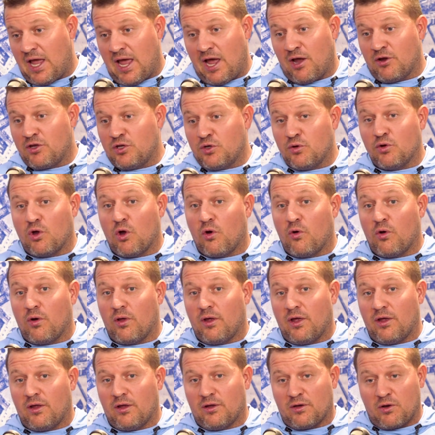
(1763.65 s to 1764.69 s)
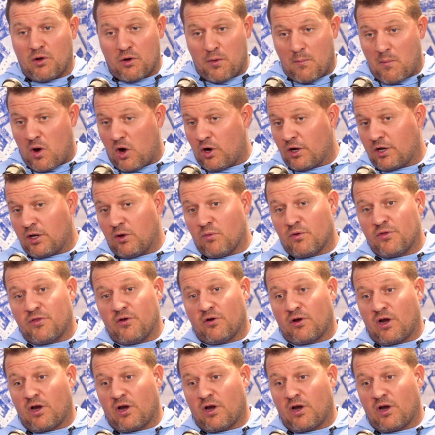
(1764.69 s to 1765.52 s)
how you go to market with